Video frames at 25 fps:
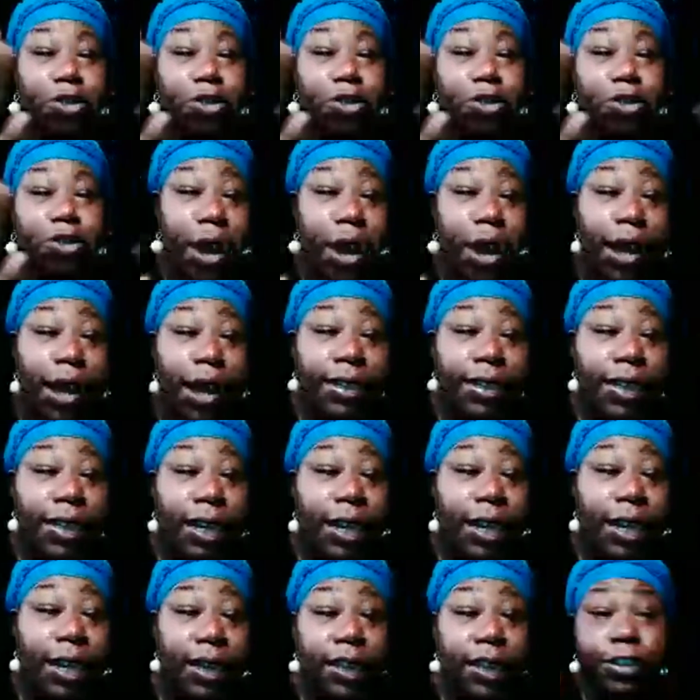your
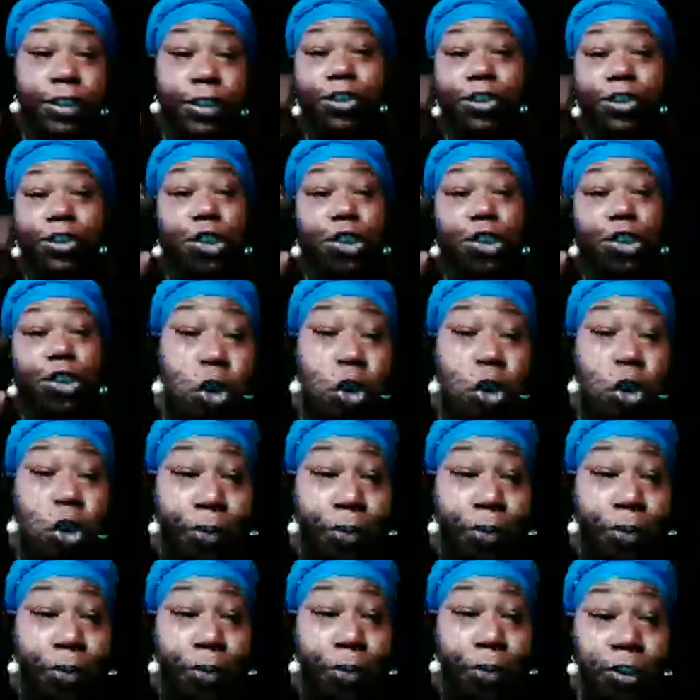idea. This is your
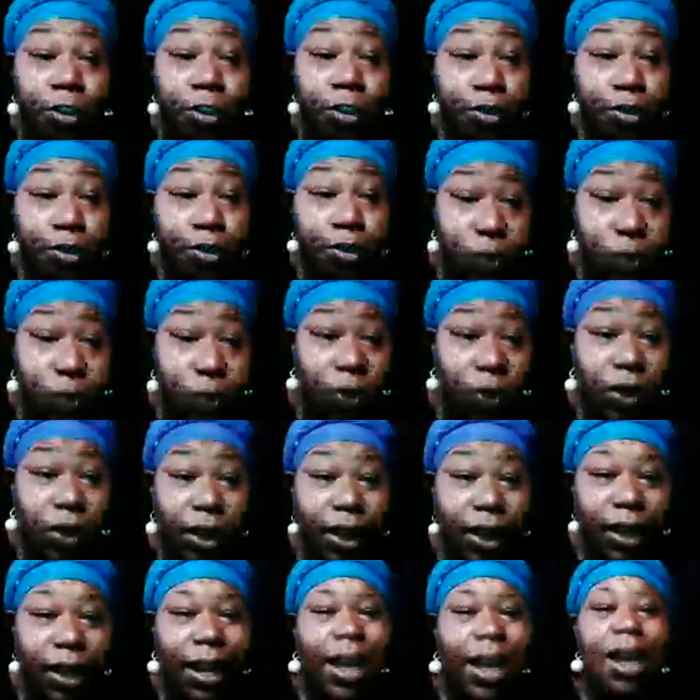business you're
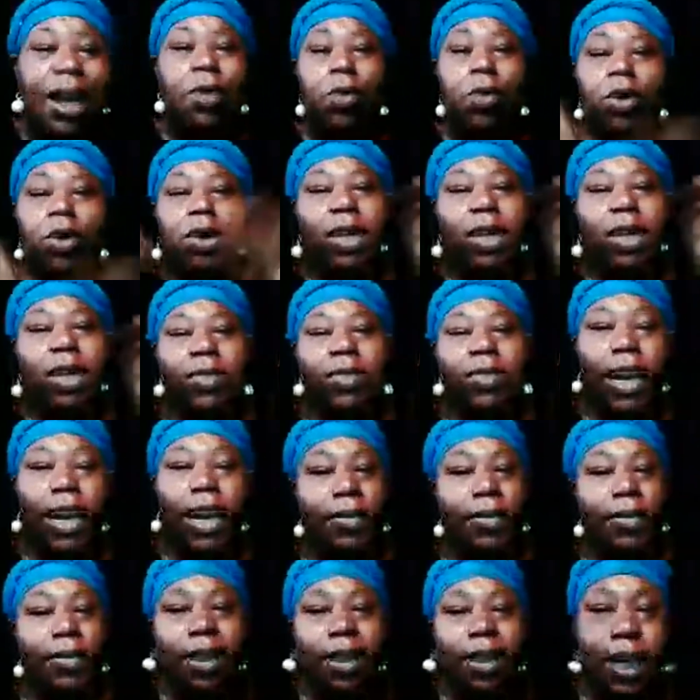starting. We're leaving
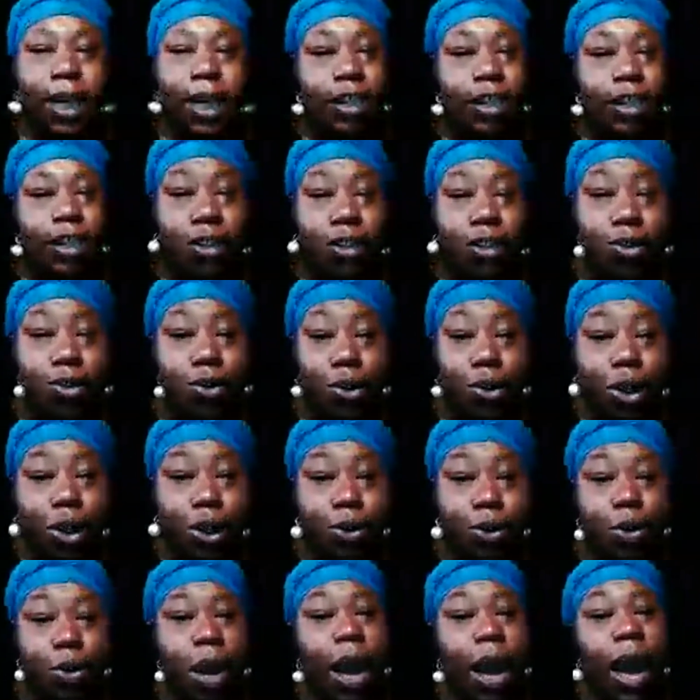everything to
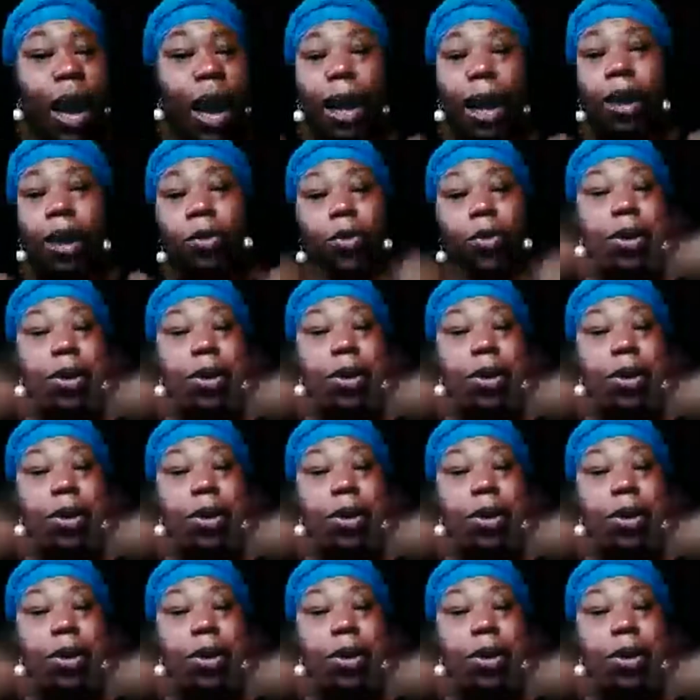you. I don't